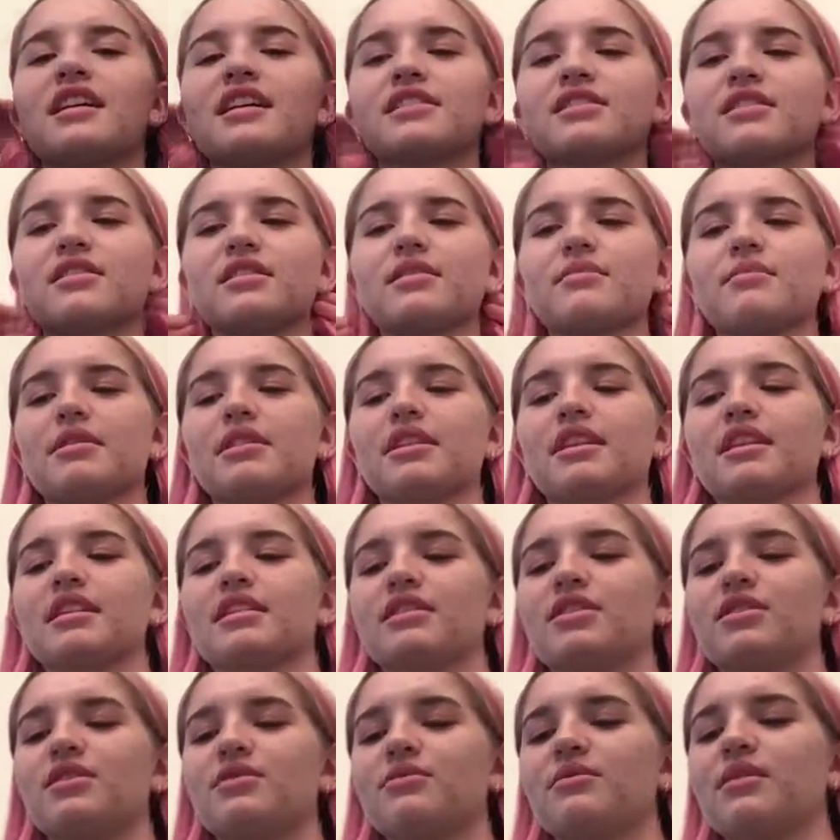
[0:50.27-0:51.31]
It's only been like
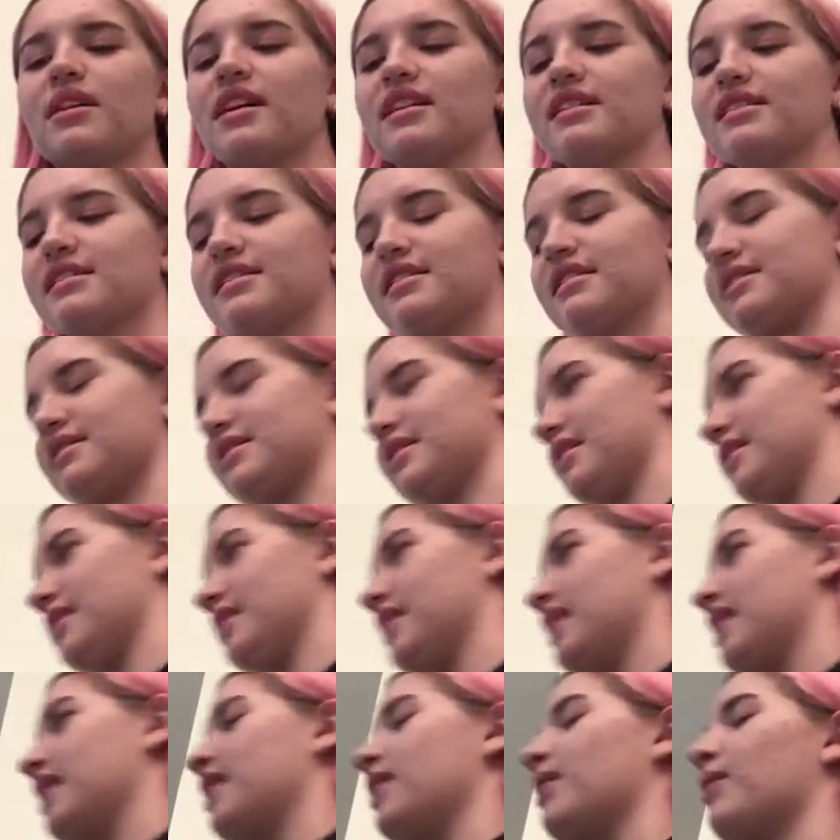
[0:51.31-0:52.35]
2 days since
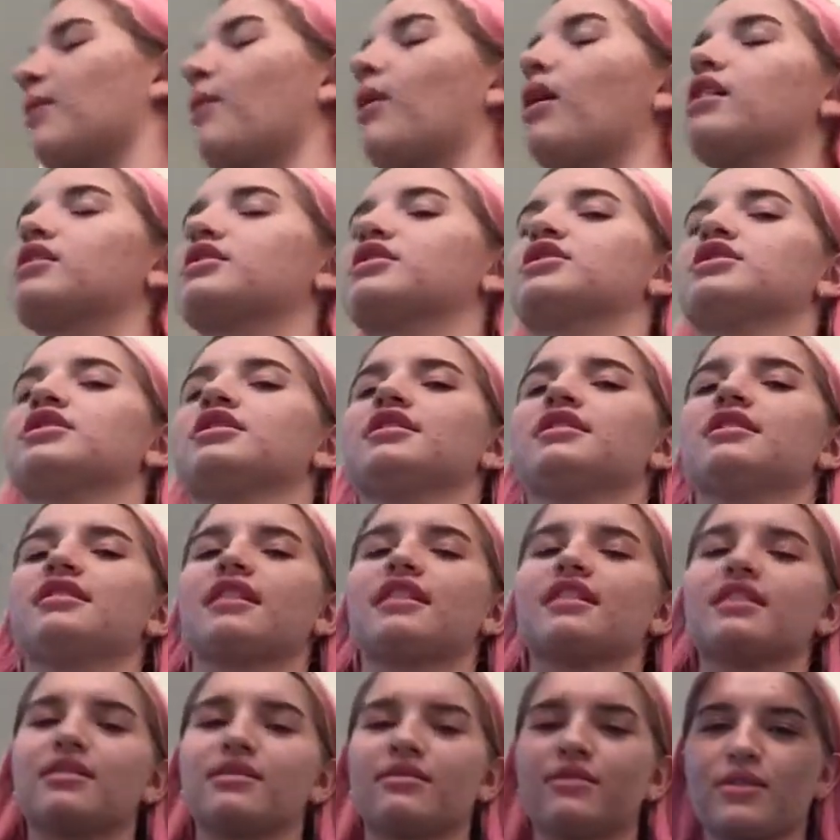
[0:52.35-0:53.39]
I washed it, and
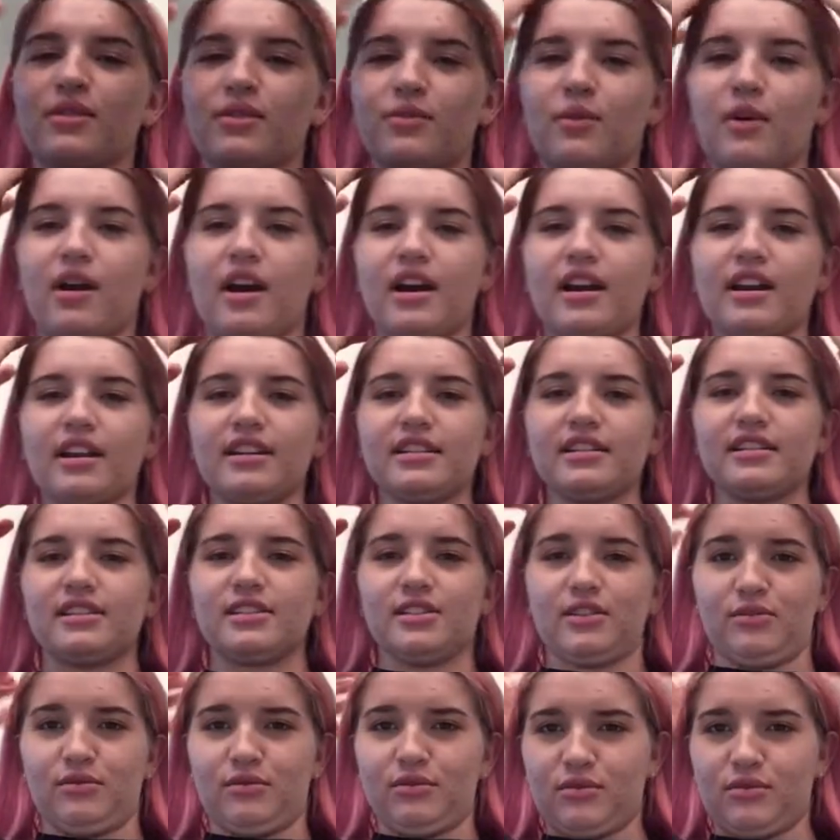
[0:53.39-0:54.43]
I don't know why it's so